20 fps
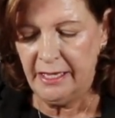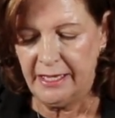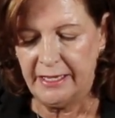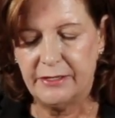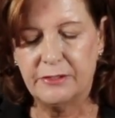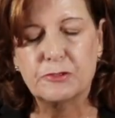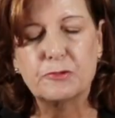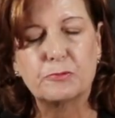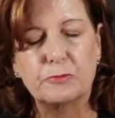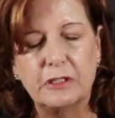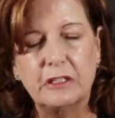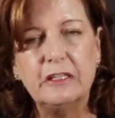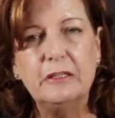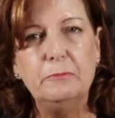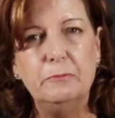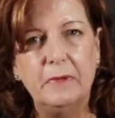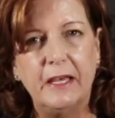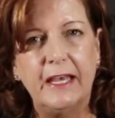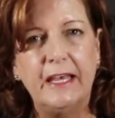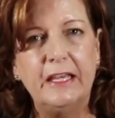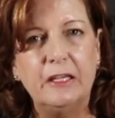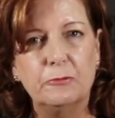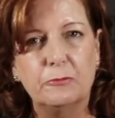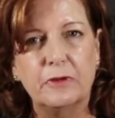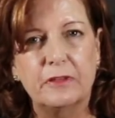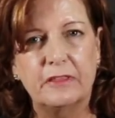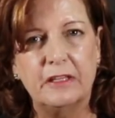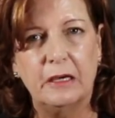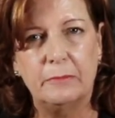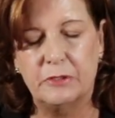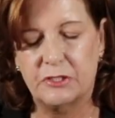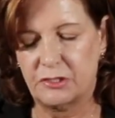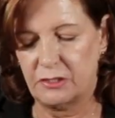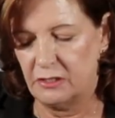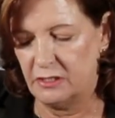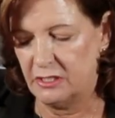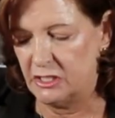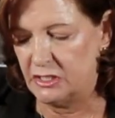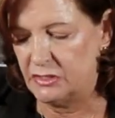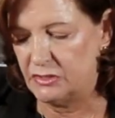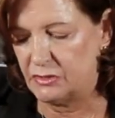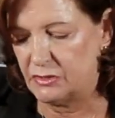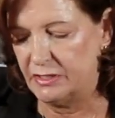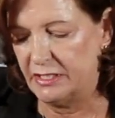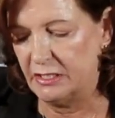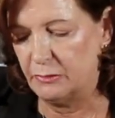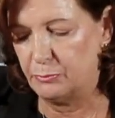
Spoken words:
And it's really made with that much artistry